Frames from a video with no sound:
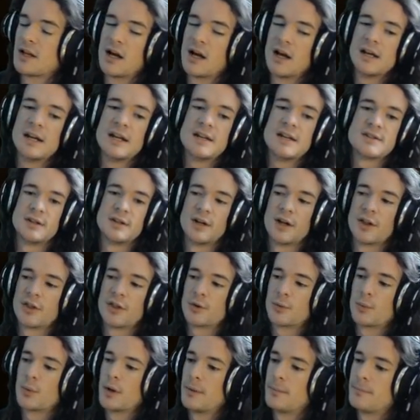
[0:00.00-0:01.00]
line is
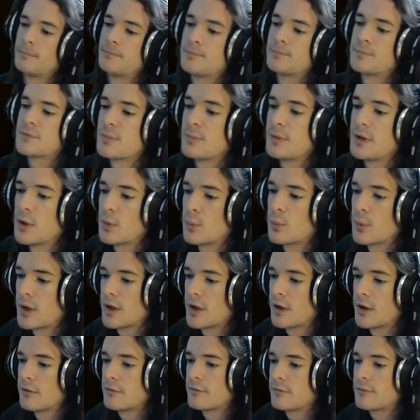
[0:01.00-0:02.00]
another one to be
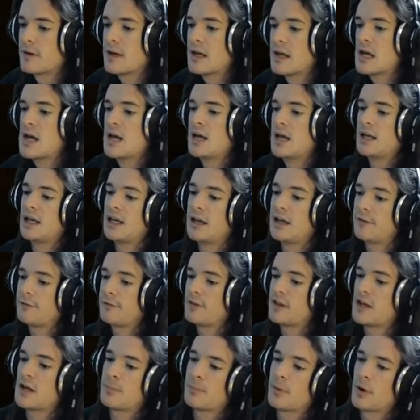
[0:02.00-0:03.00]
aware of.
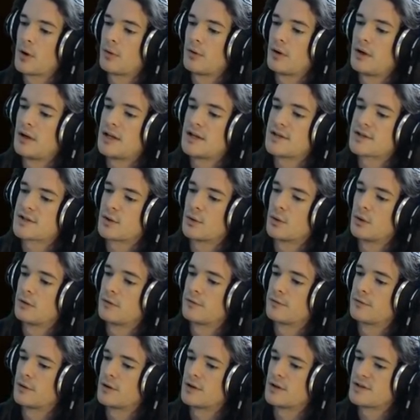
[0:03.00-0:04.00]
If the opponent is
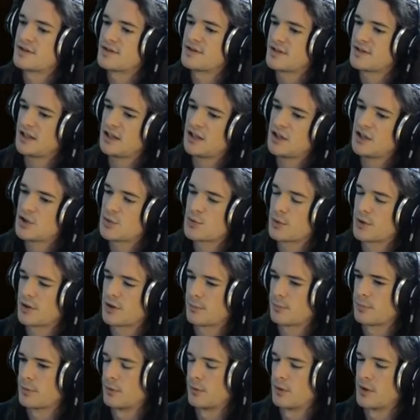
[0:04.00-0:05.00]
going for a siege with
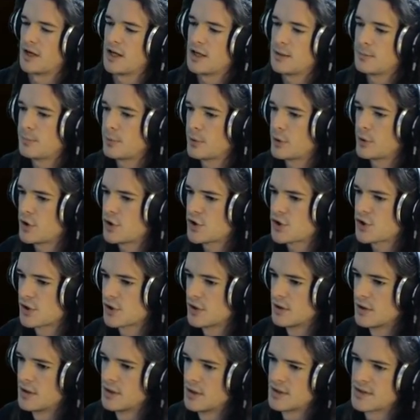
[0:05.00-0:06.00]
a parade push,
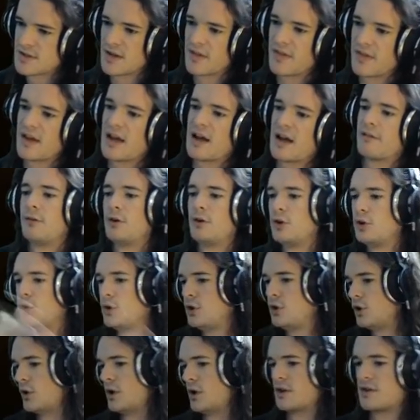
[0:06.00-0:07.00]
say they have new
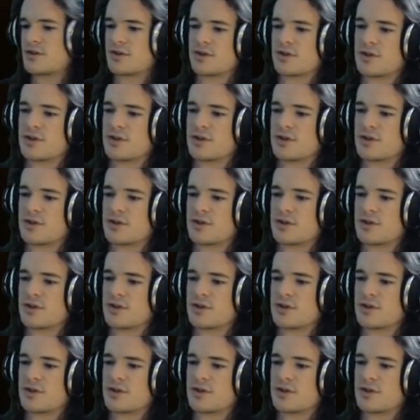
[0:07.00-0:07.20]
units